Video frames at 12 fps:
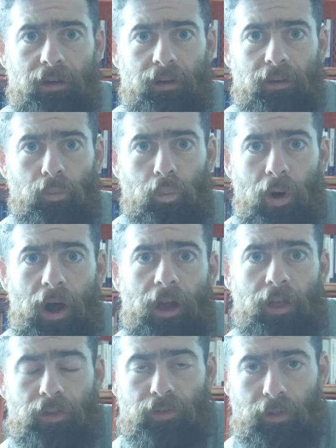
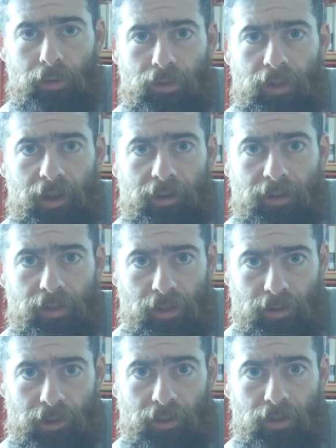wise flow state
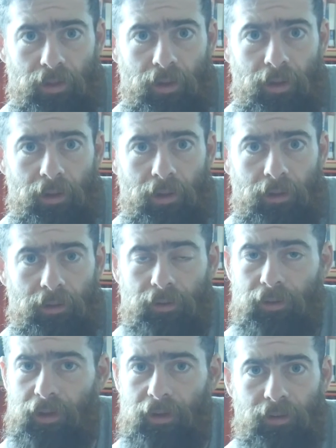decisions. You
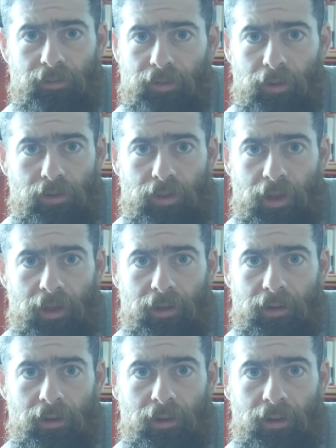can get into flow
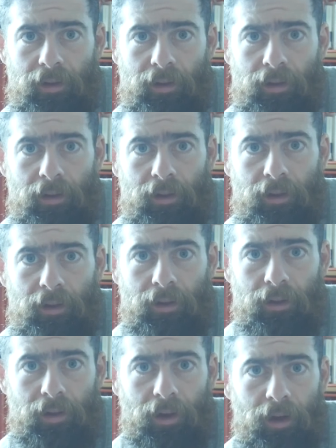state
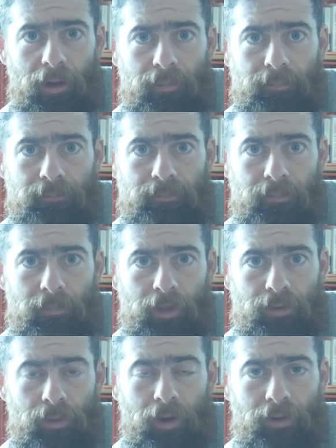
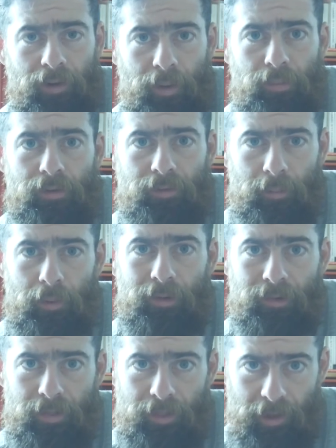doing all types of
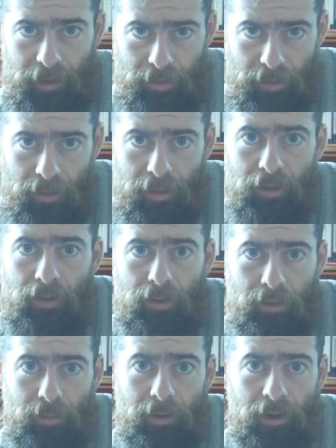abhorrent things. So
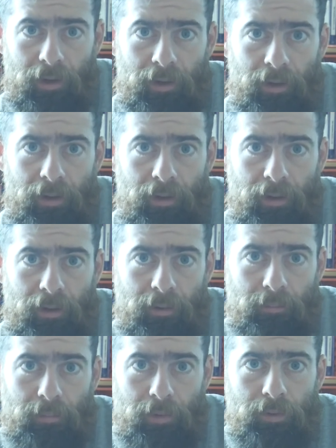you want to
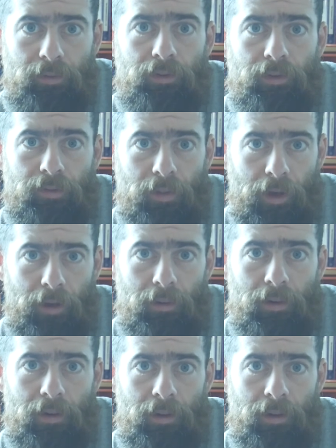move your flow